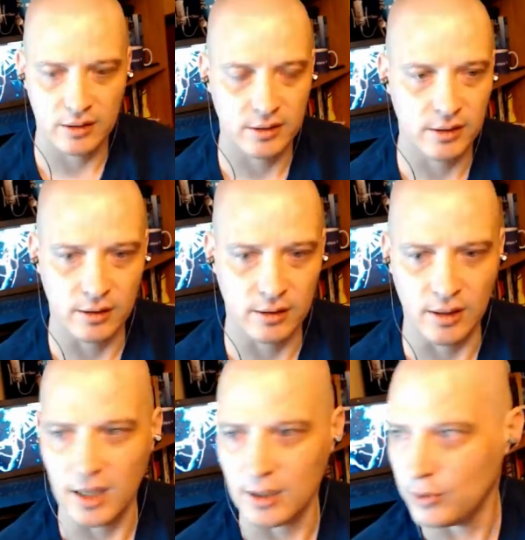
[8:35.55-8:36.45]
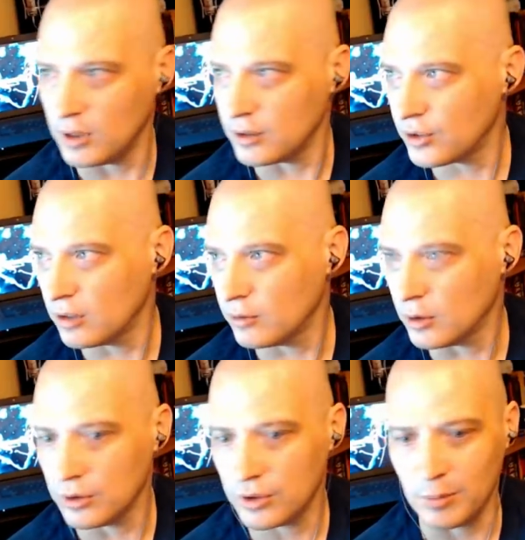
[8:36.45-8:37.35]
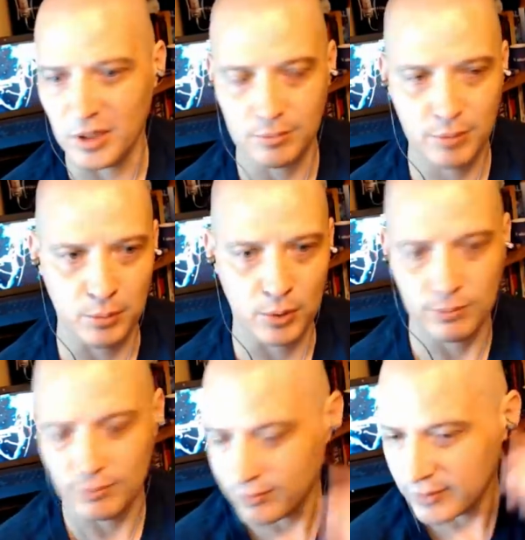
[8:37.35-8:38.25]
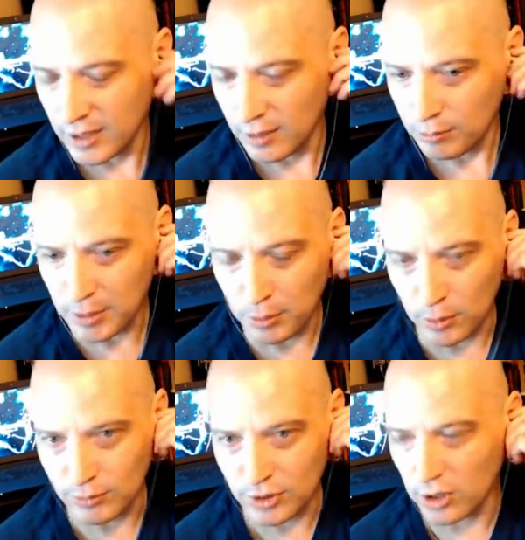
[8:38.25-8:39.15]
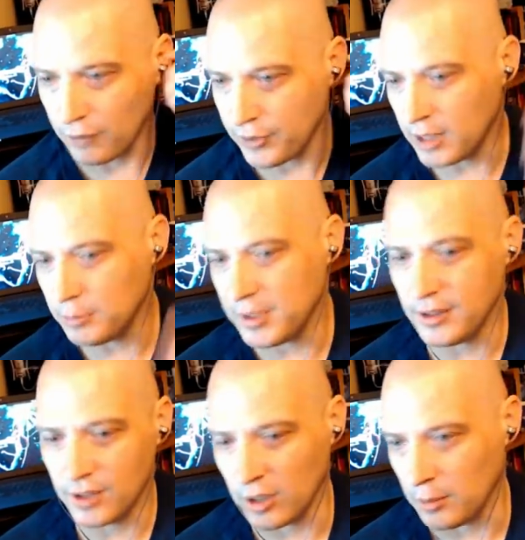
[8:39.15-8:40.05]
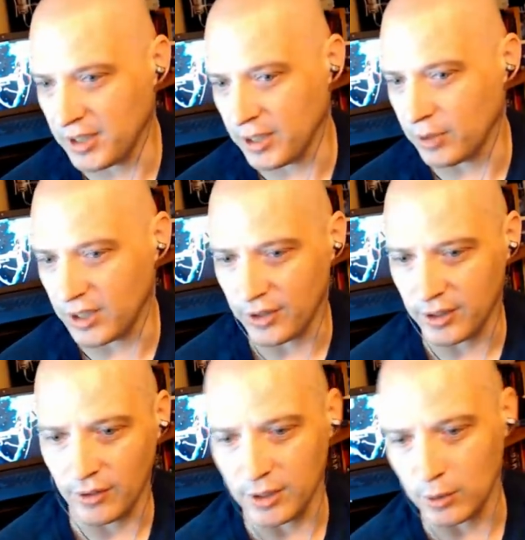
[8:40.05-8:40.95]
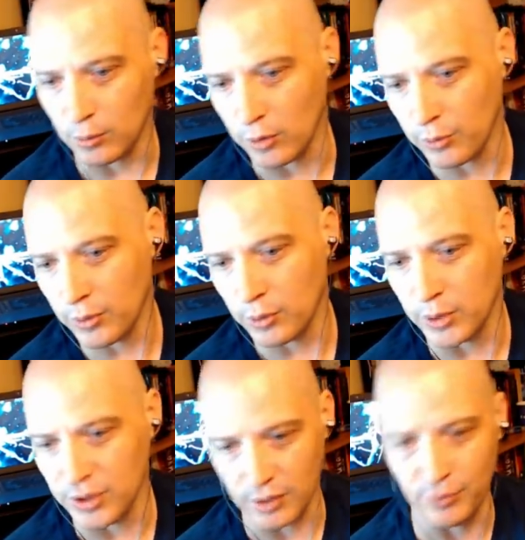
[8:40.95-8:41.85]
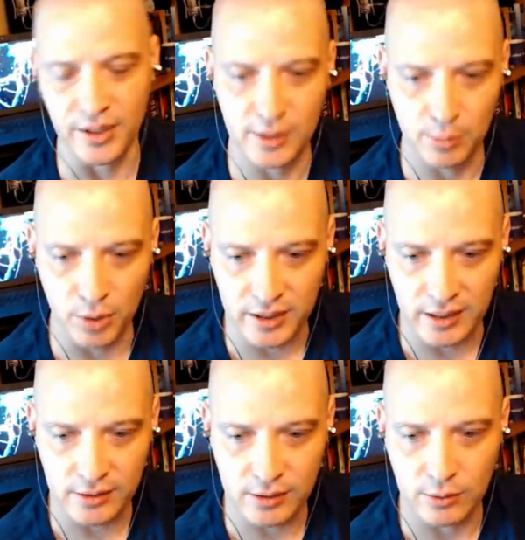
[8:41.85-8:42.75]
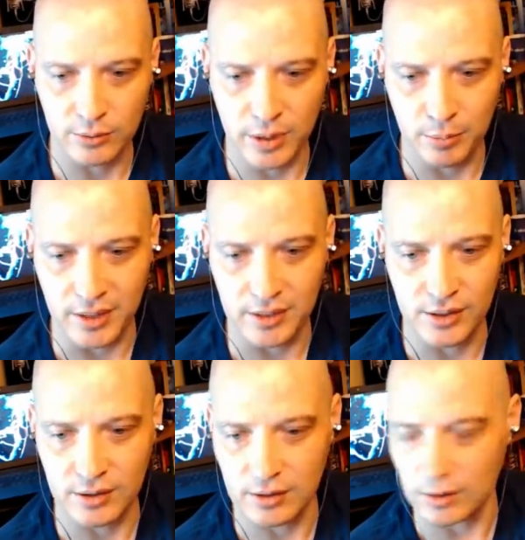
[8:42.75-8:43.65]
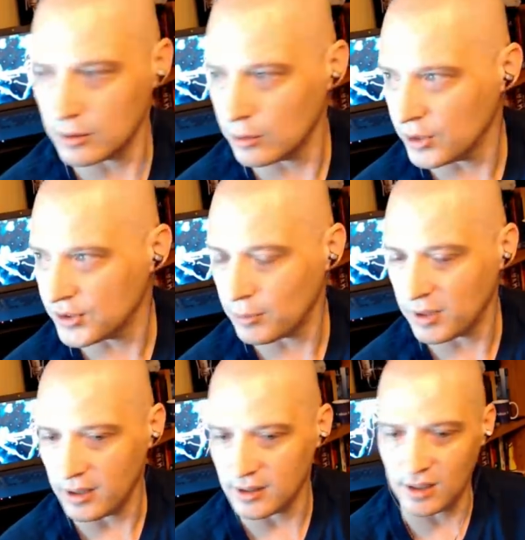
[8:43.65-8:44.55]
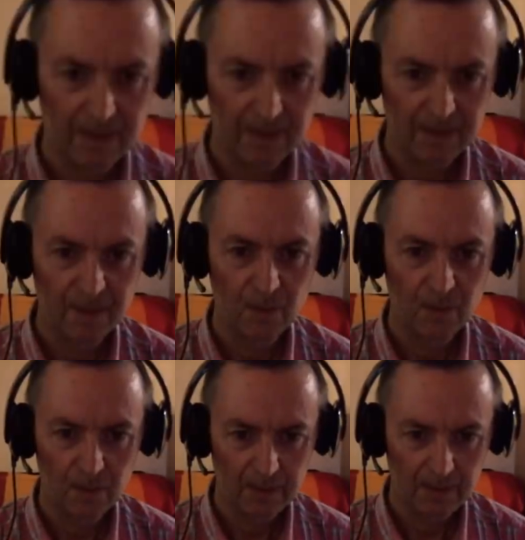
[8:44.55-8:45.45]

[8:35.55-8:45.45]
Yeah, and, and a lot of uh, servers, I mean, people people turn off the updates on them anyway. They, they don't want the risk of things breaking, so it makes sense to, to run something like Slackware.